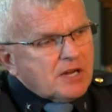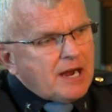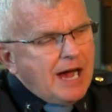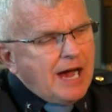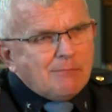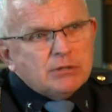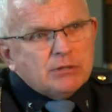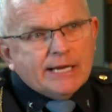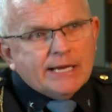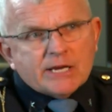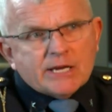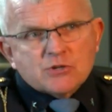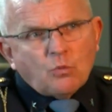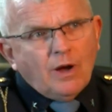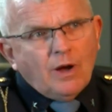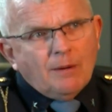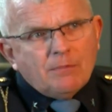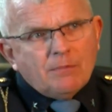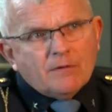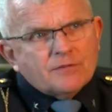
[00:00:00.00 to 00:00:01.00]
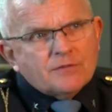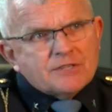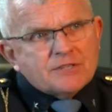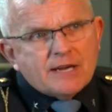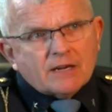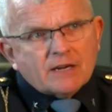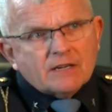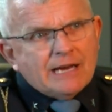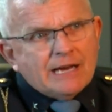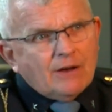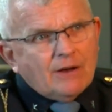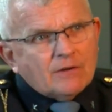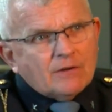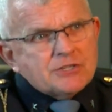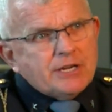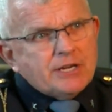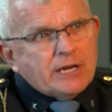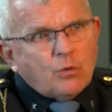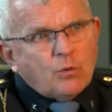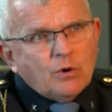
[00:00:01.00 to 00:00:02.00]
Yeah, I mean, it's a complex
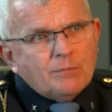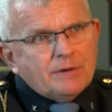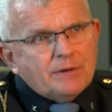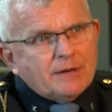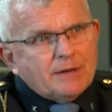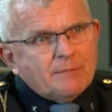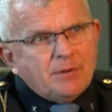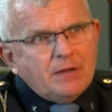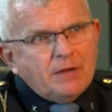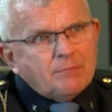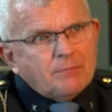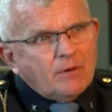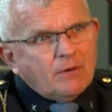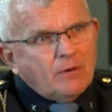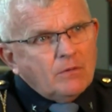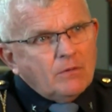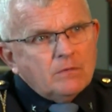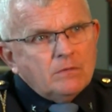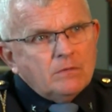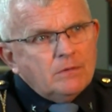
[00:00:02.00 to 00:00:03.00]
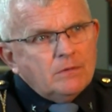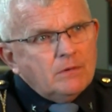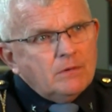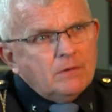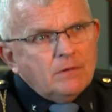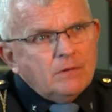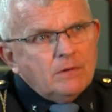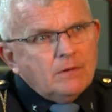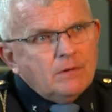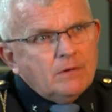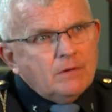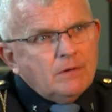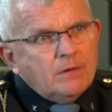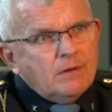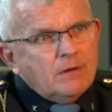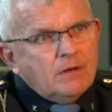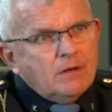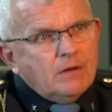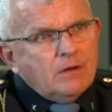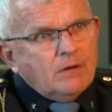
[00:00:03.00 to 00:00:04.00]
web of technology, equipment, and people.
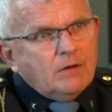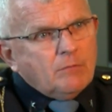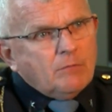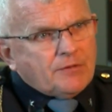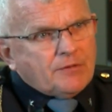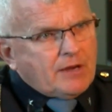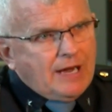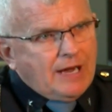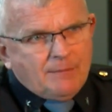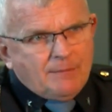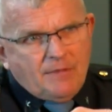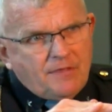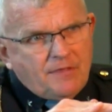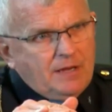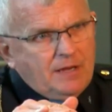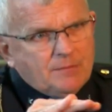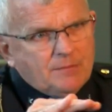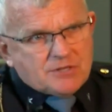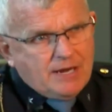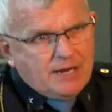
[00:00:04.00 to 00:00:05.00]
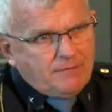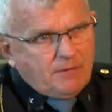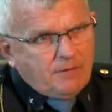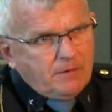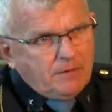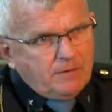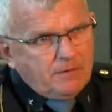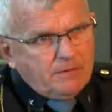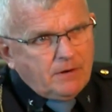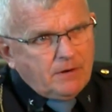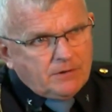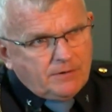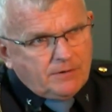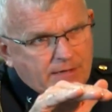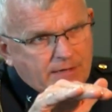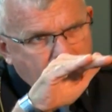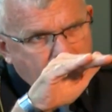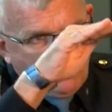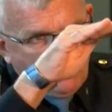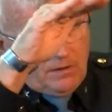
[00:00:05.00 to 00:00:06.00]
But the common theme
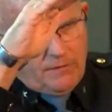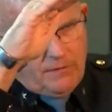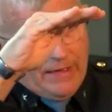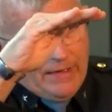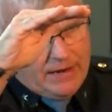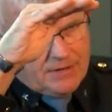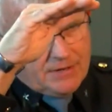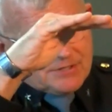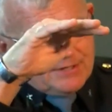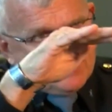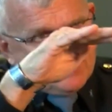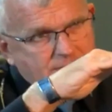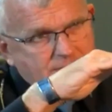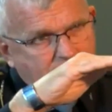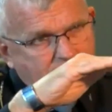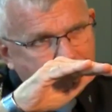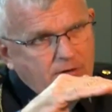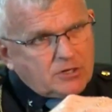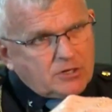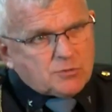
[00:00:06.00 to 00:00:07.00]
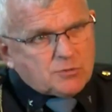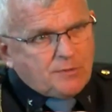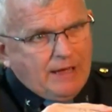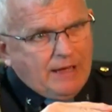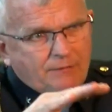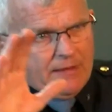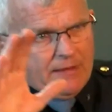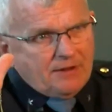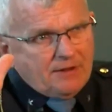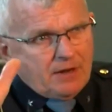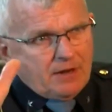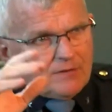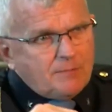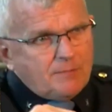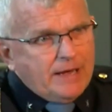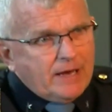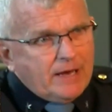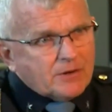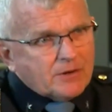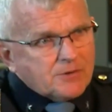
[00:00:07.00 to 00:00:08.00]
is effort. Underneath all of that is
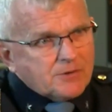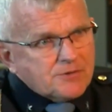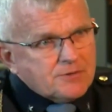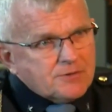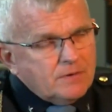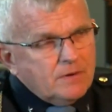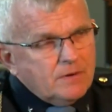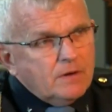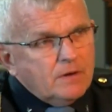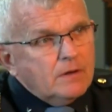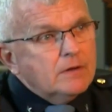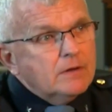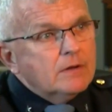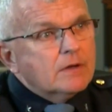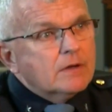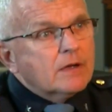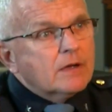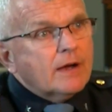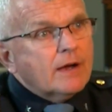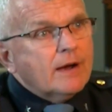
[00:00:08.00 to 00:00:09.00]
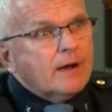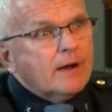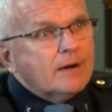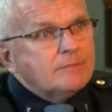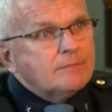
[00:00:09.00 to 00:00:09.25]
effort, because without that, none of it matters.